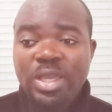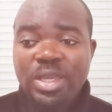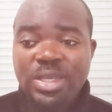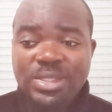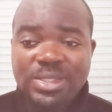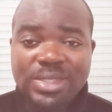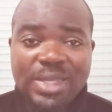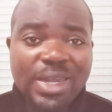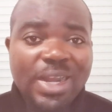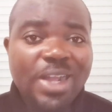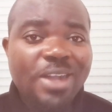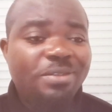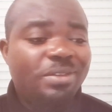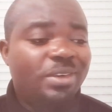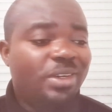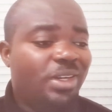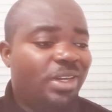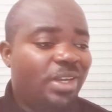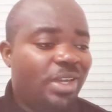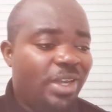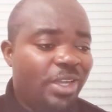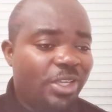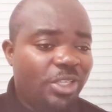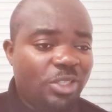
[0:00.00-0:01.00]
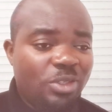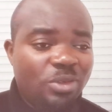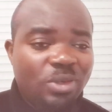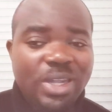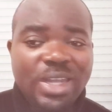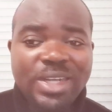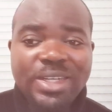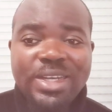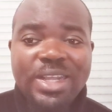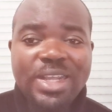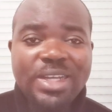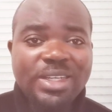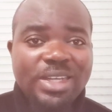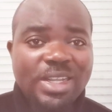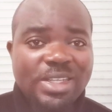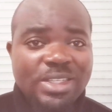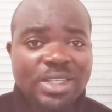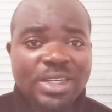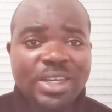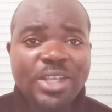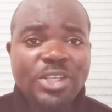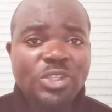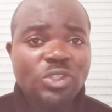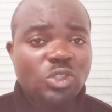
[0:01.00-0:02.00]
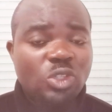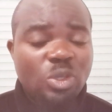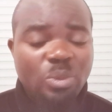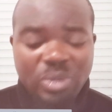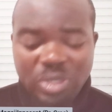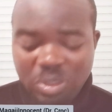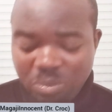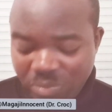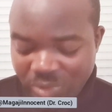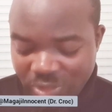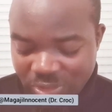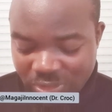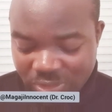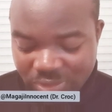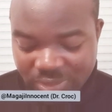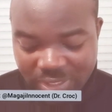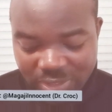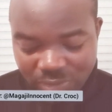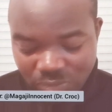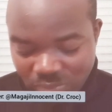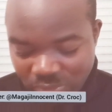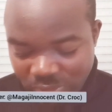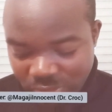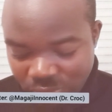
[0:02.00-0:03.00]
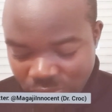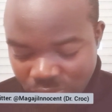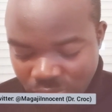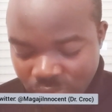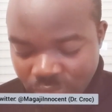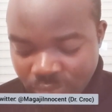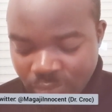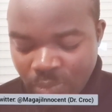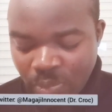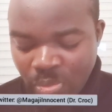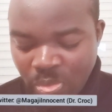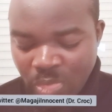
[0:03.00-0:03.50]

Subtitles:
in South Africa, in Uganda, in Tanzania, in so many places, that's what they do.